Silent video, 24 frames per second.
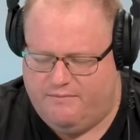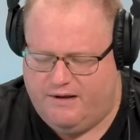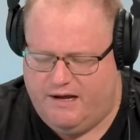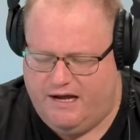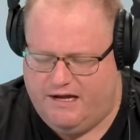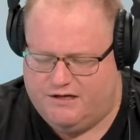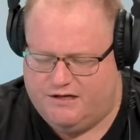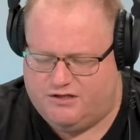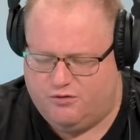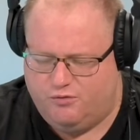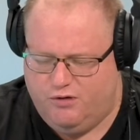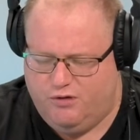
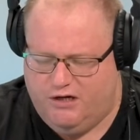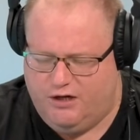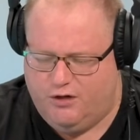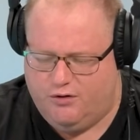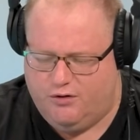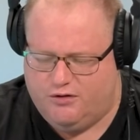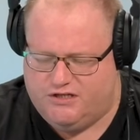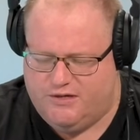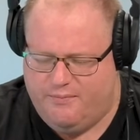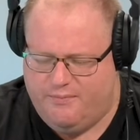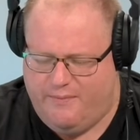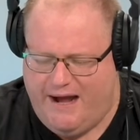It's a really
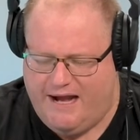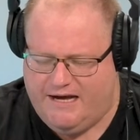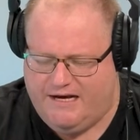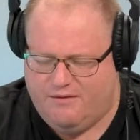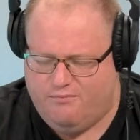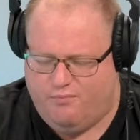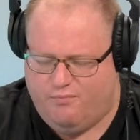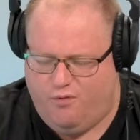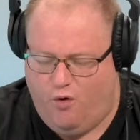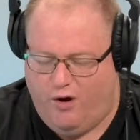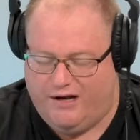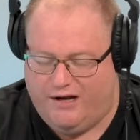good debating
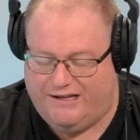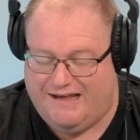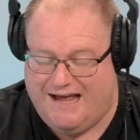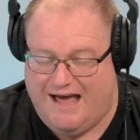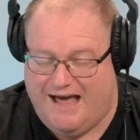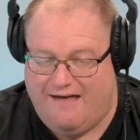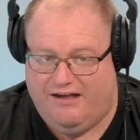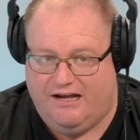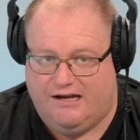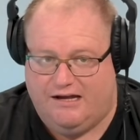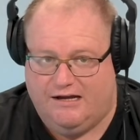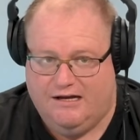point. The
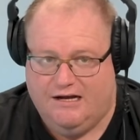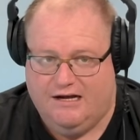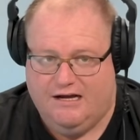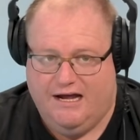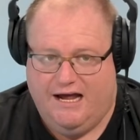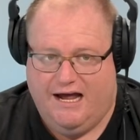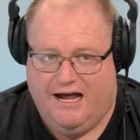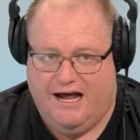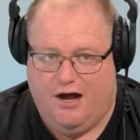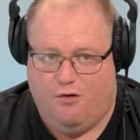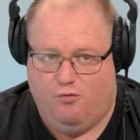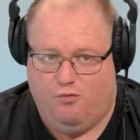other
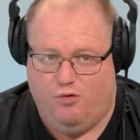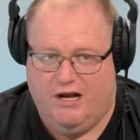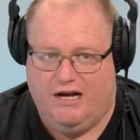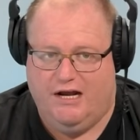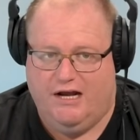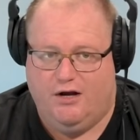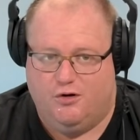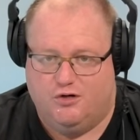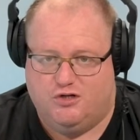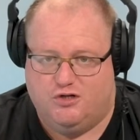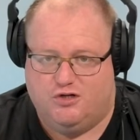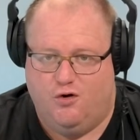really
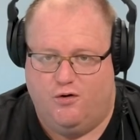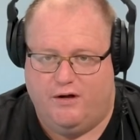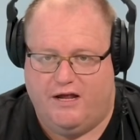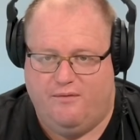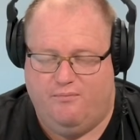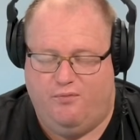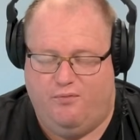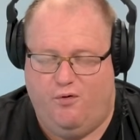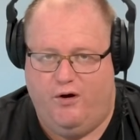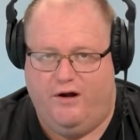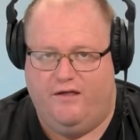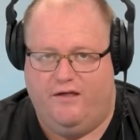good talking
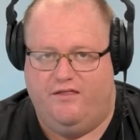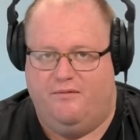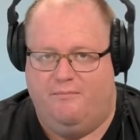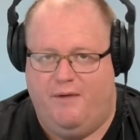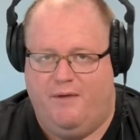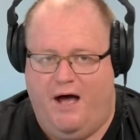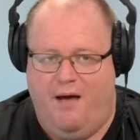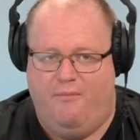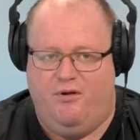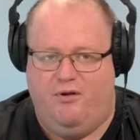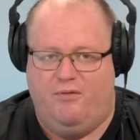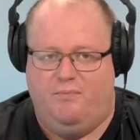point at the
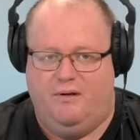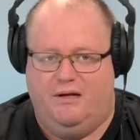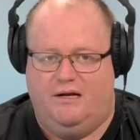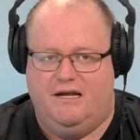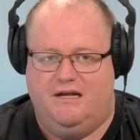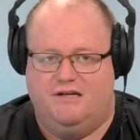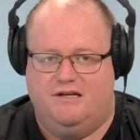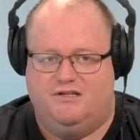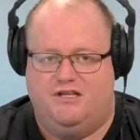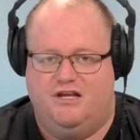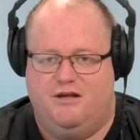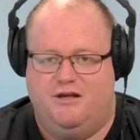moment, Billy,
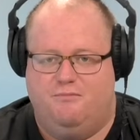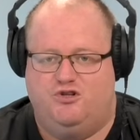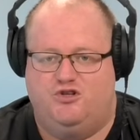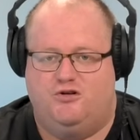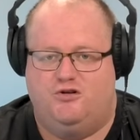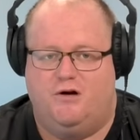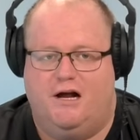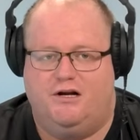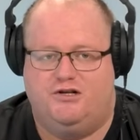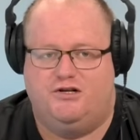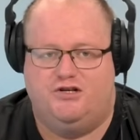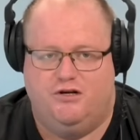is the
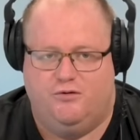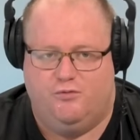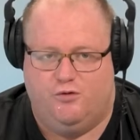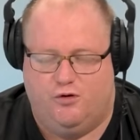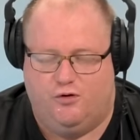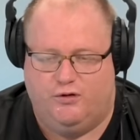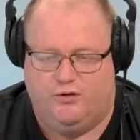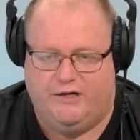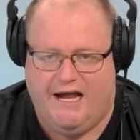obstruction rule.